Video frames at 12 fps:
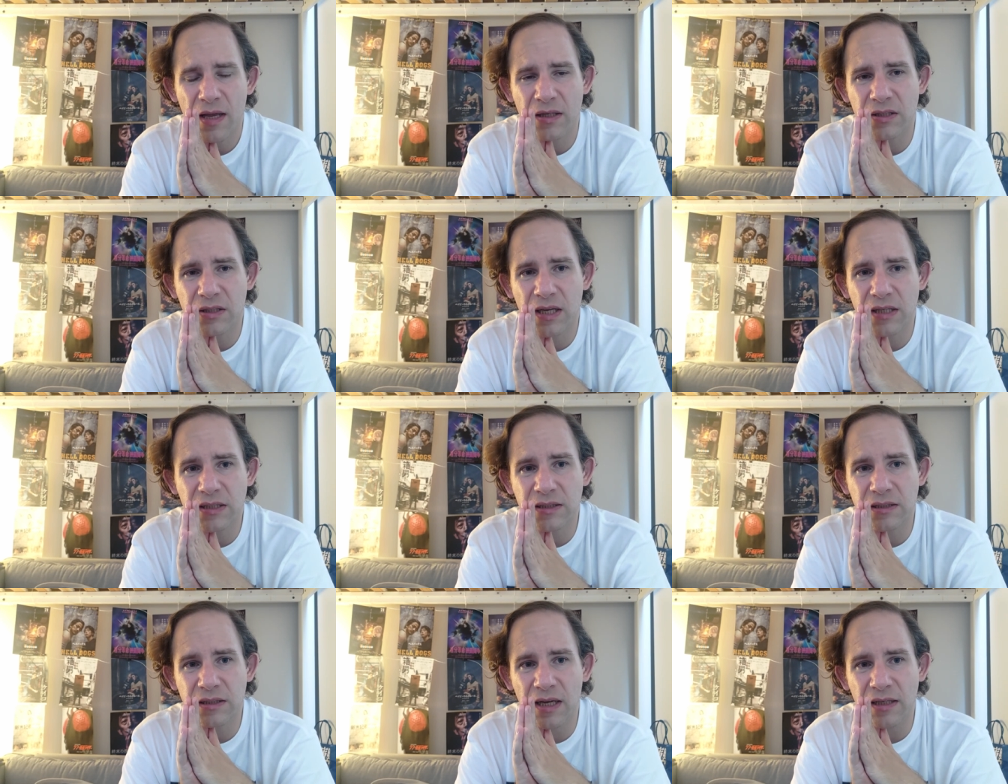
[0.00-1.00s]
it's
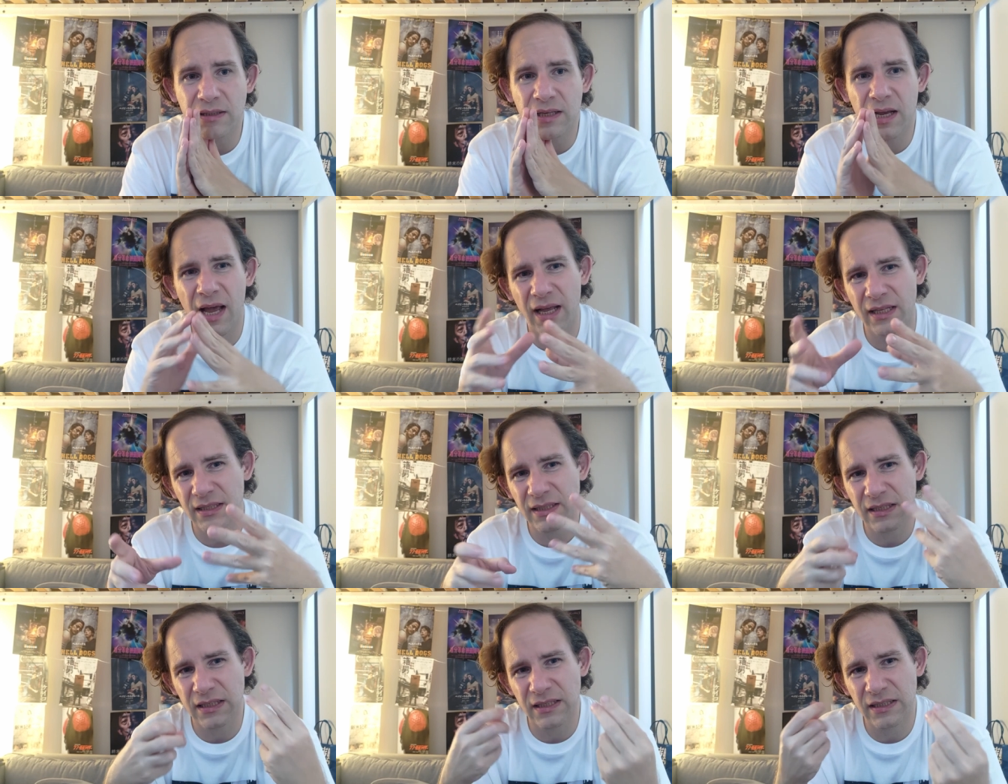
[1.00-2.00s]
just like they had
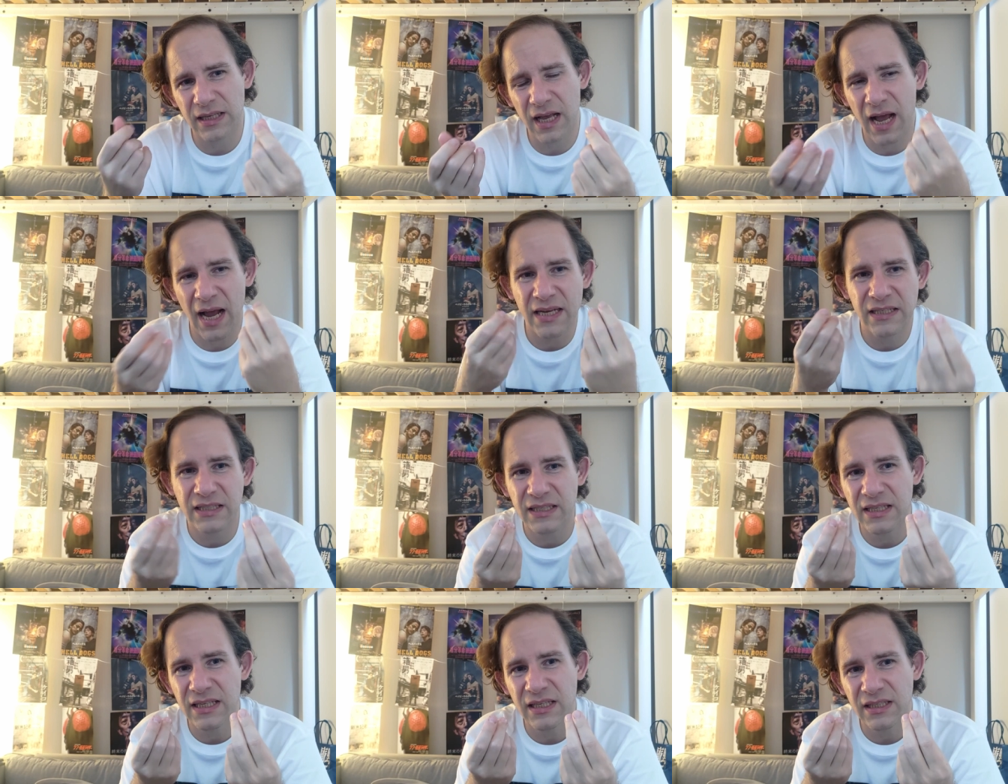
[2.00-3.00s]
these
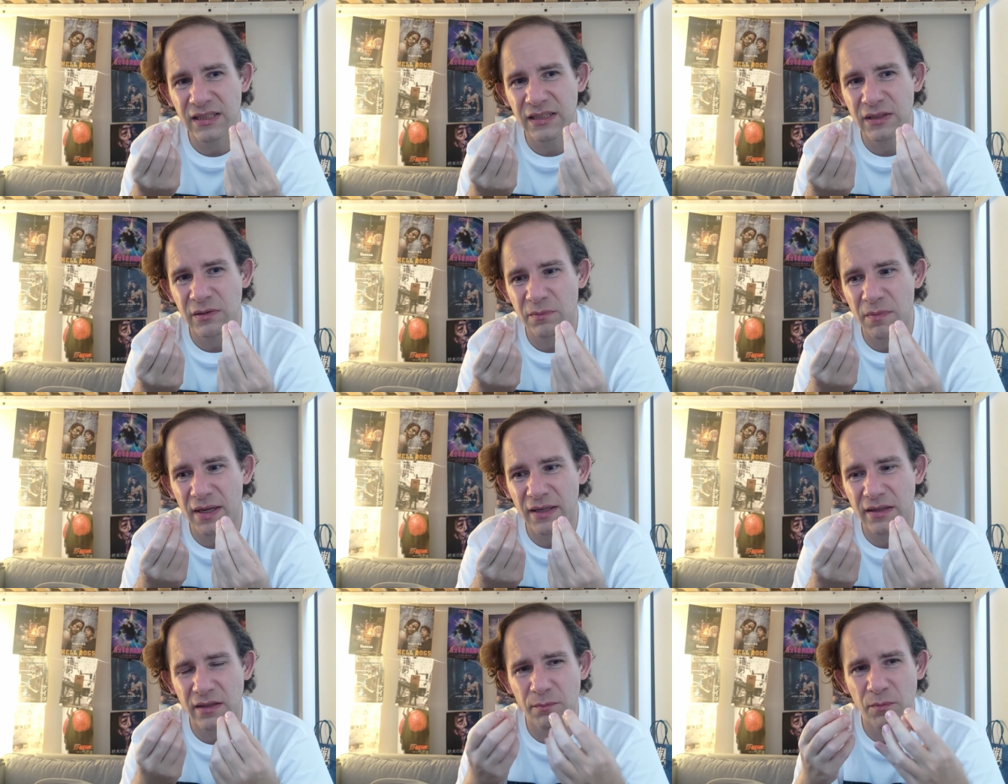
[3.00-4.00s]
ideas to
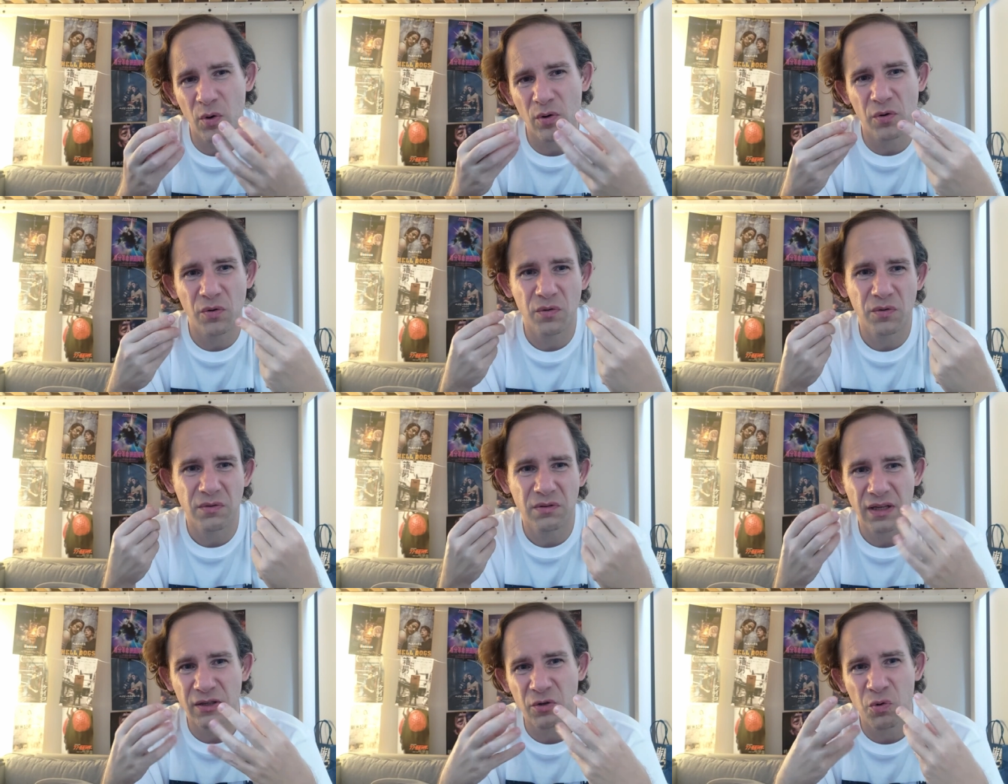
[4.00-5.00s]
make it more
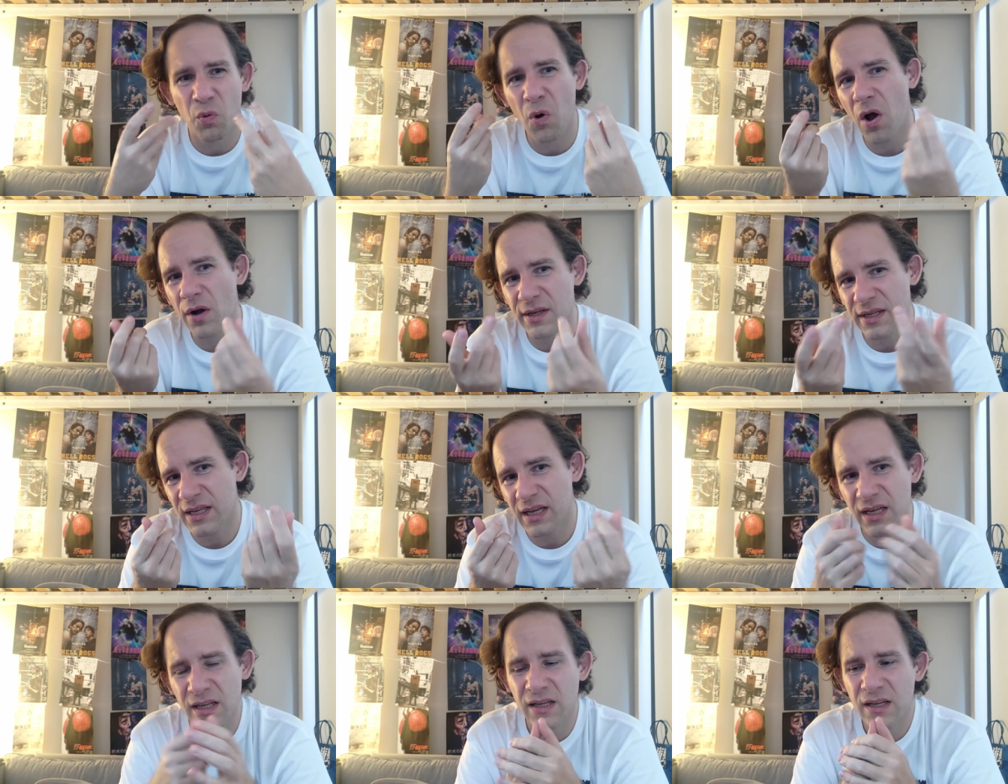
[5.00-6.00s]
like
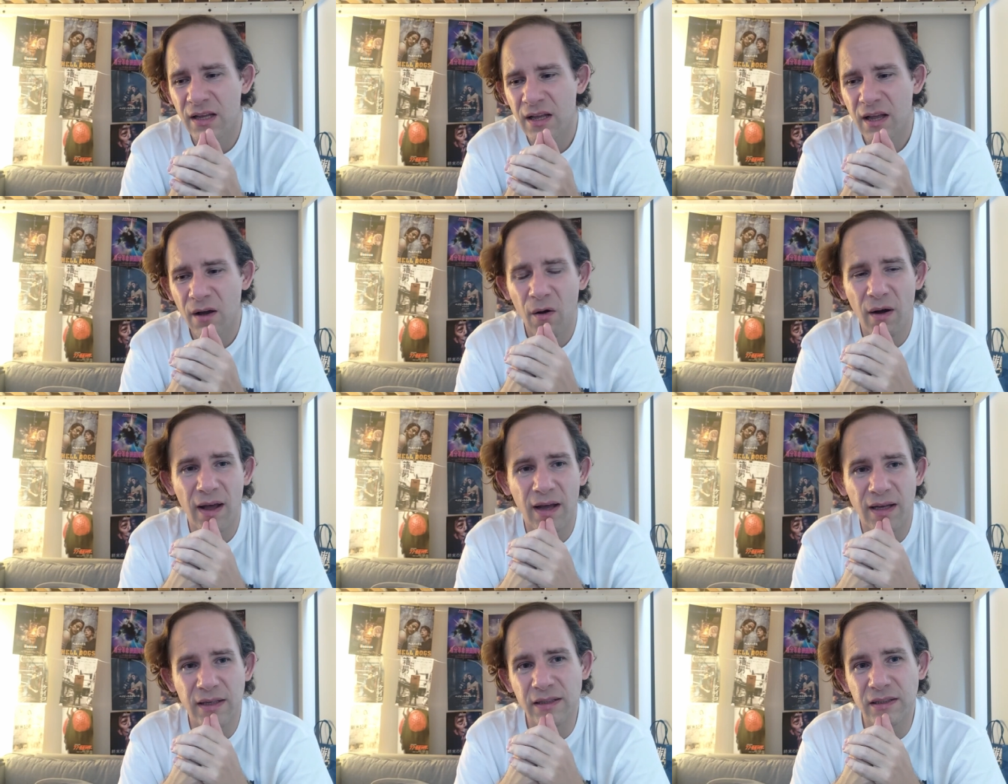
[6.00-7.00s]
quirkier
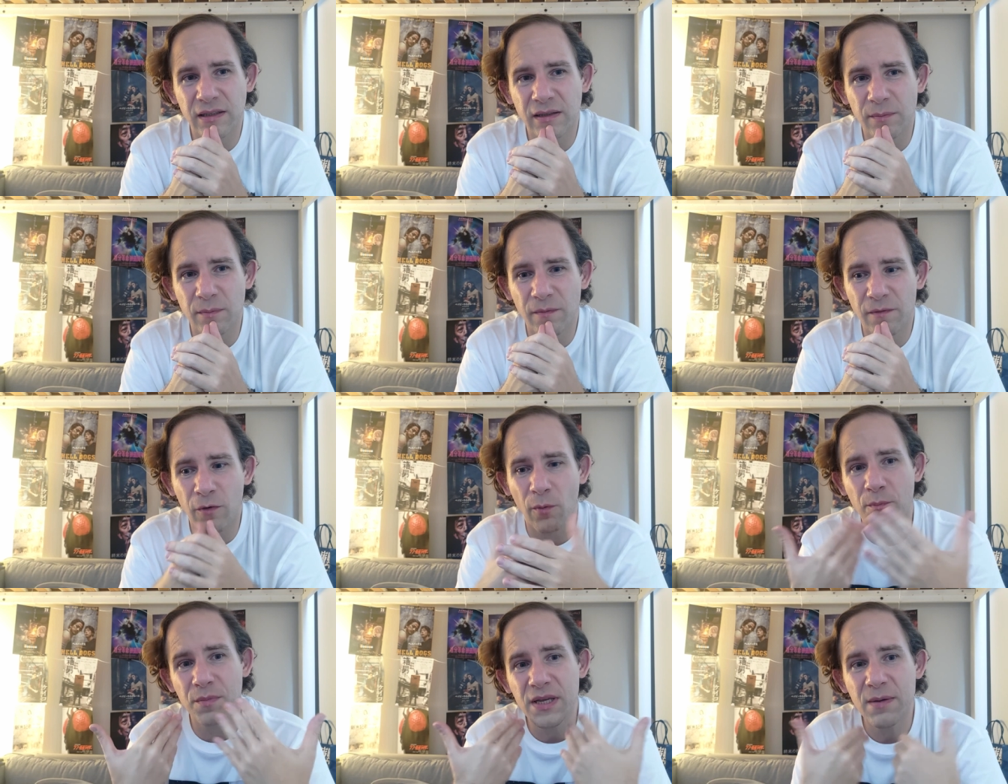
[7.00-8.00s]
and um,
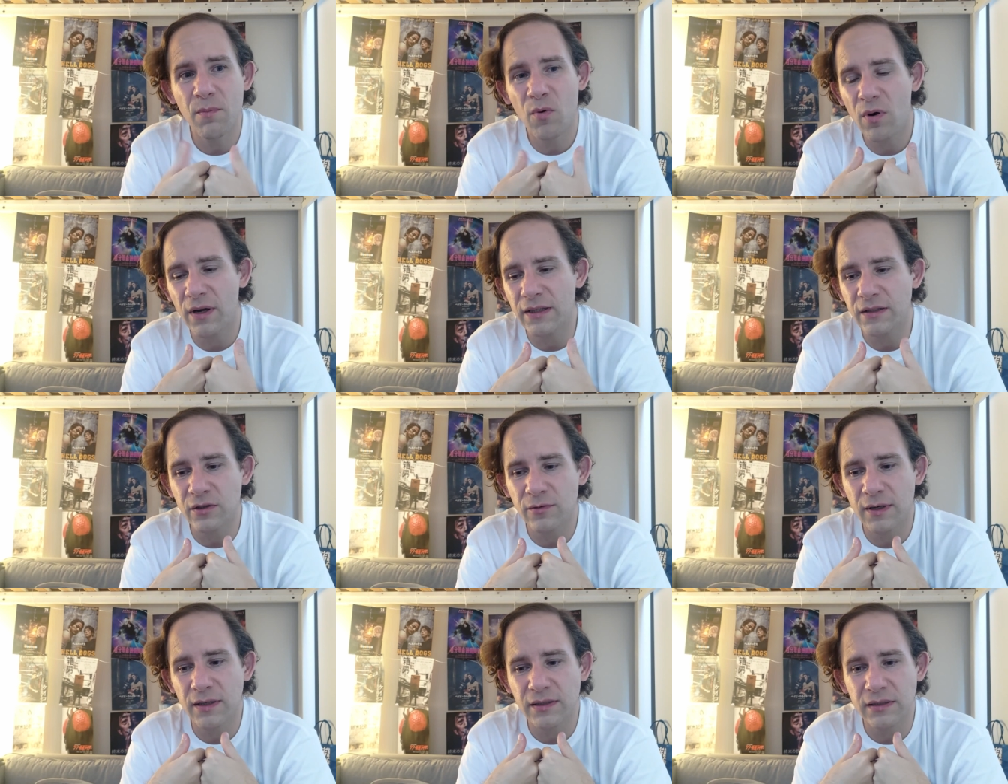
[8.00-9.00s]
for me more
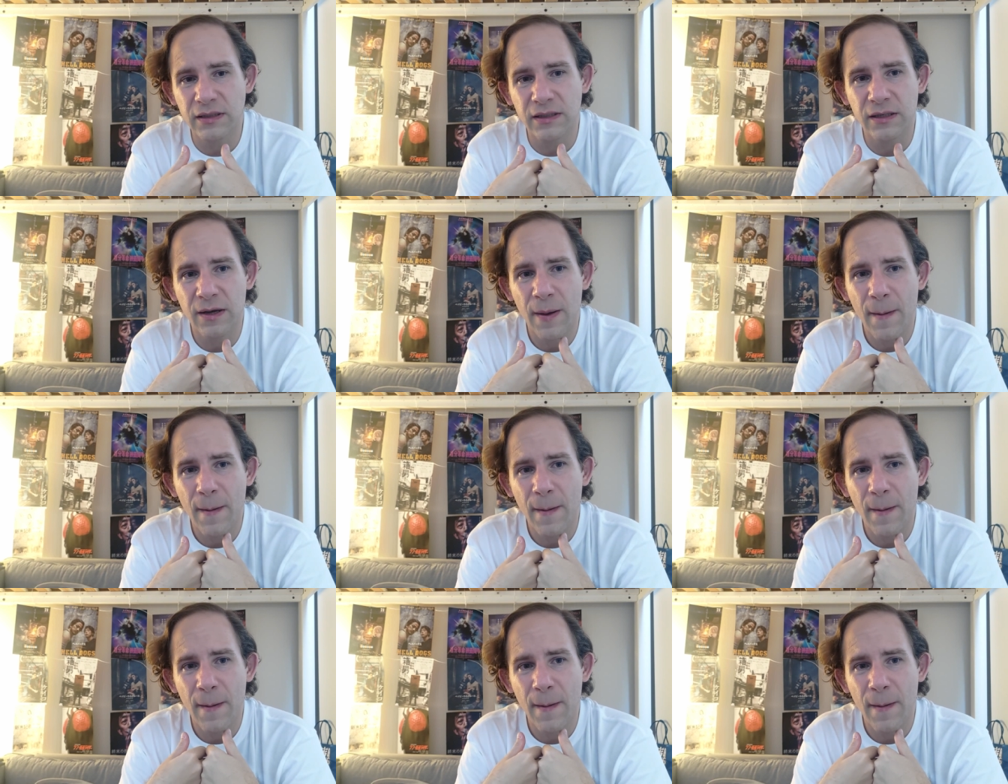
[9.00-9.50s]
interesting.